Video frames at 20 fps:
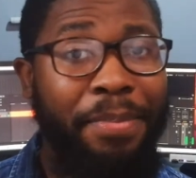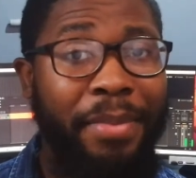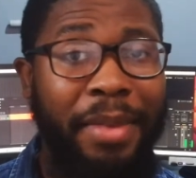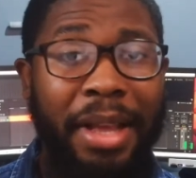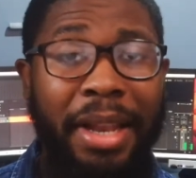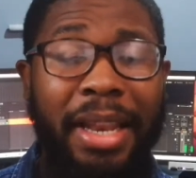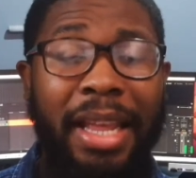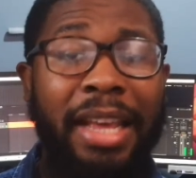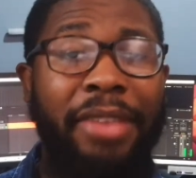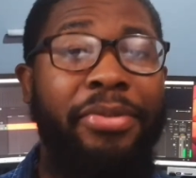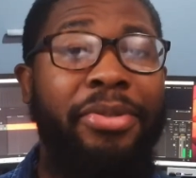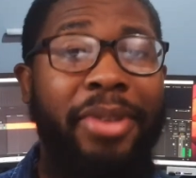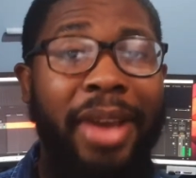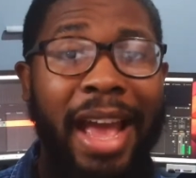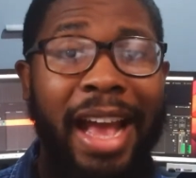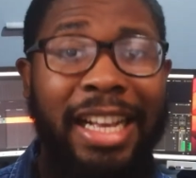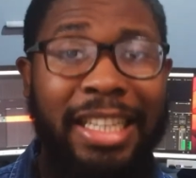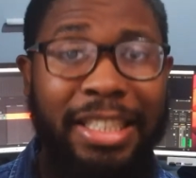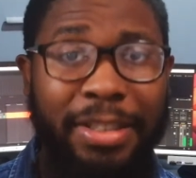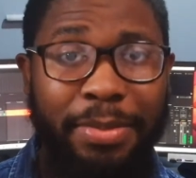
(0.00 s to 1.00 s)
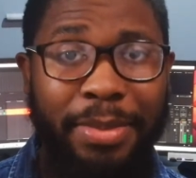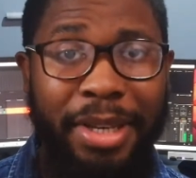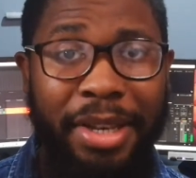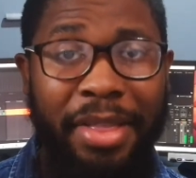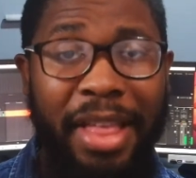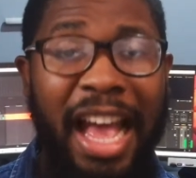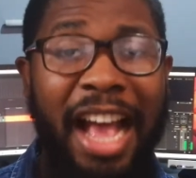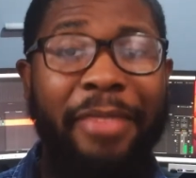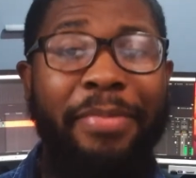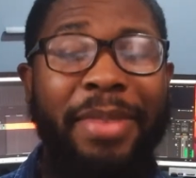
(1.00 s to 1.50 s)
And if you ask me,
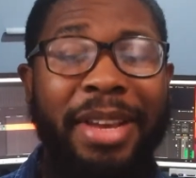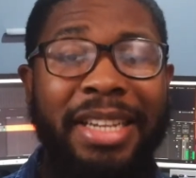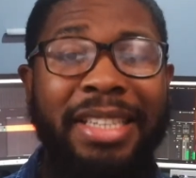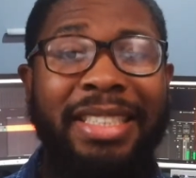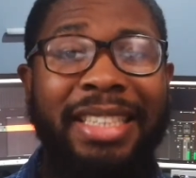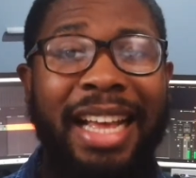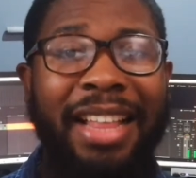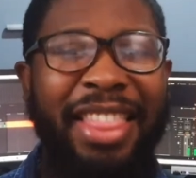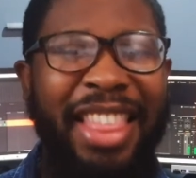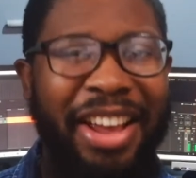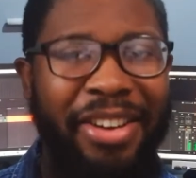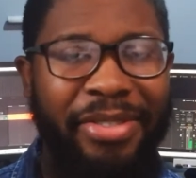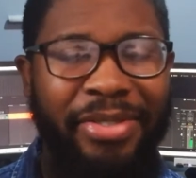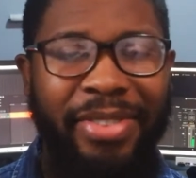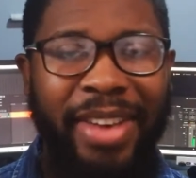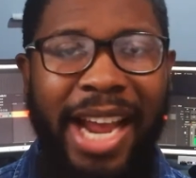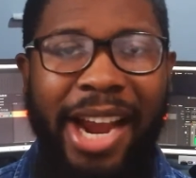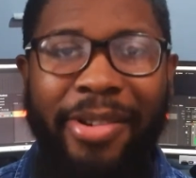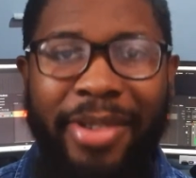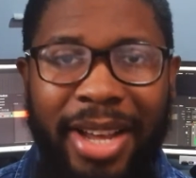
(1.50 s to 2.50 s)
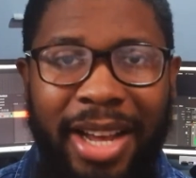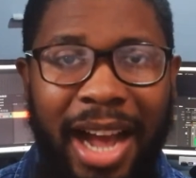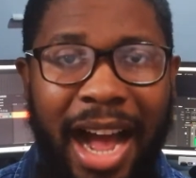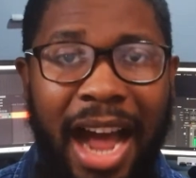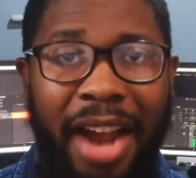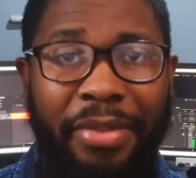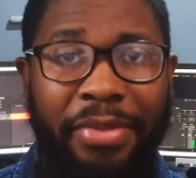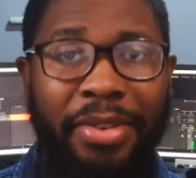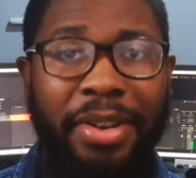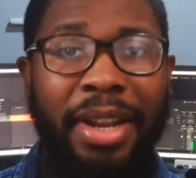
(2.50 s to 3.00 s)
that means that they're very
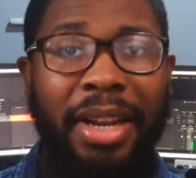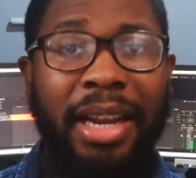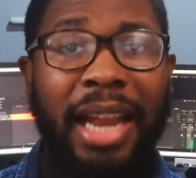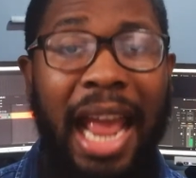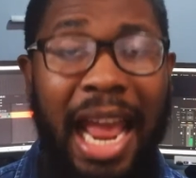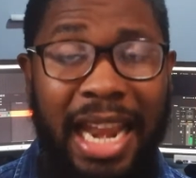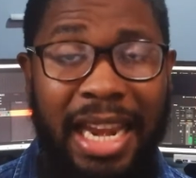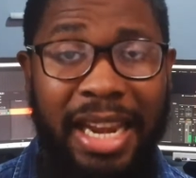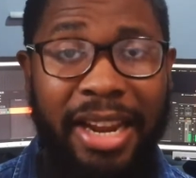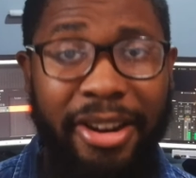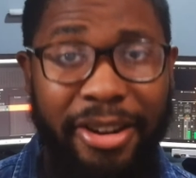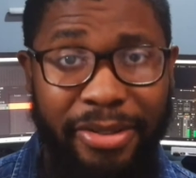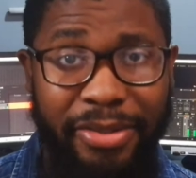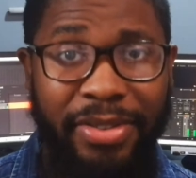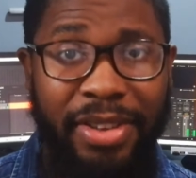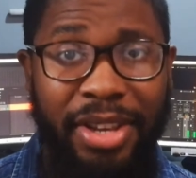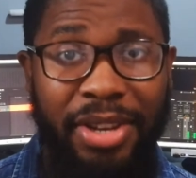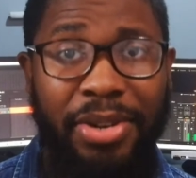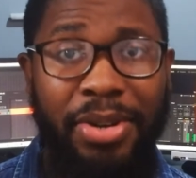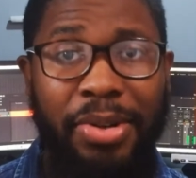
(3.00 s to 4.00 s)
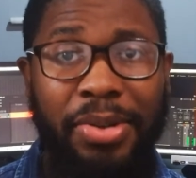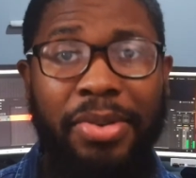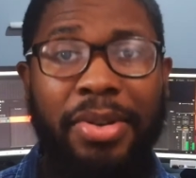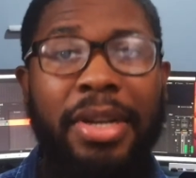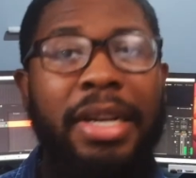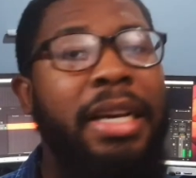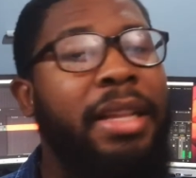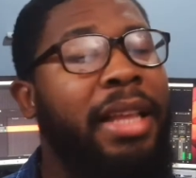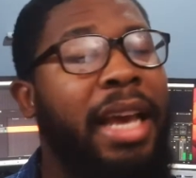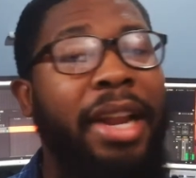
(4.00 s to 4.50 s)
confident in their vehicle
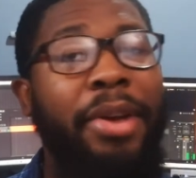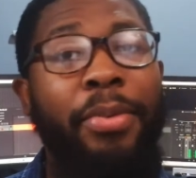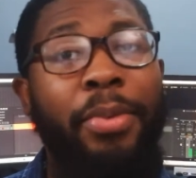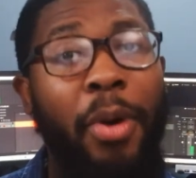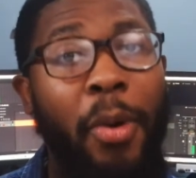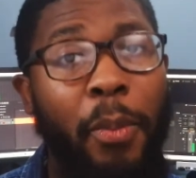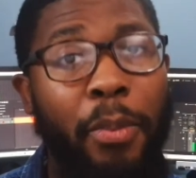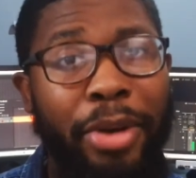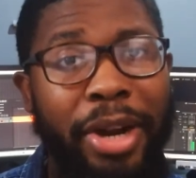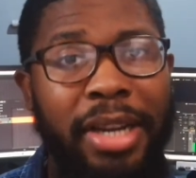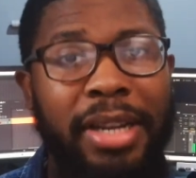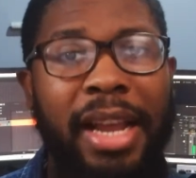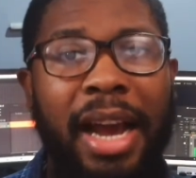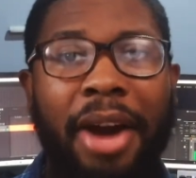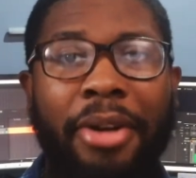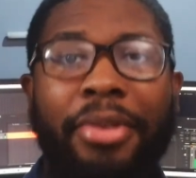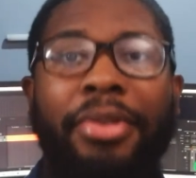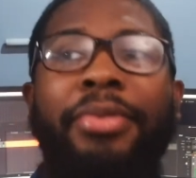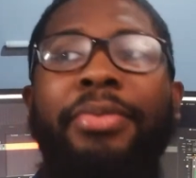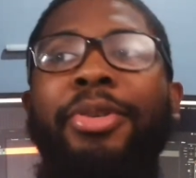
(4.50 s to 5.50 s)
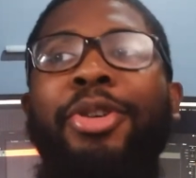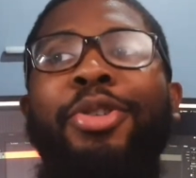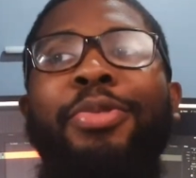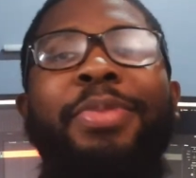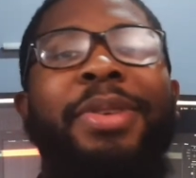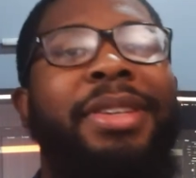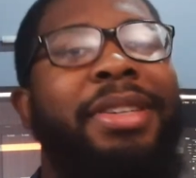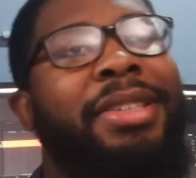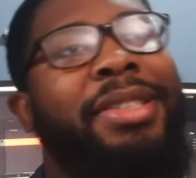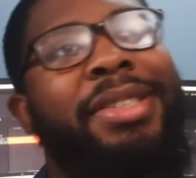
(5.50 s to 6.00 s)
that it won't break down on the road,
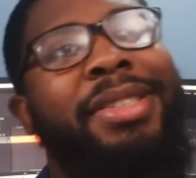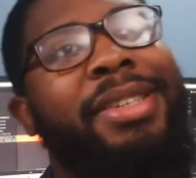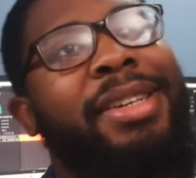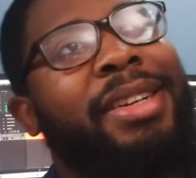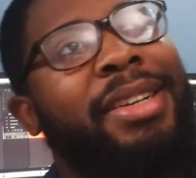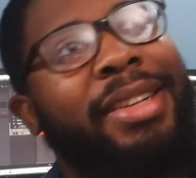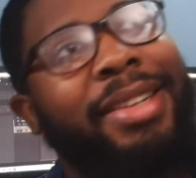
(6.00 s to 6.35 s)
because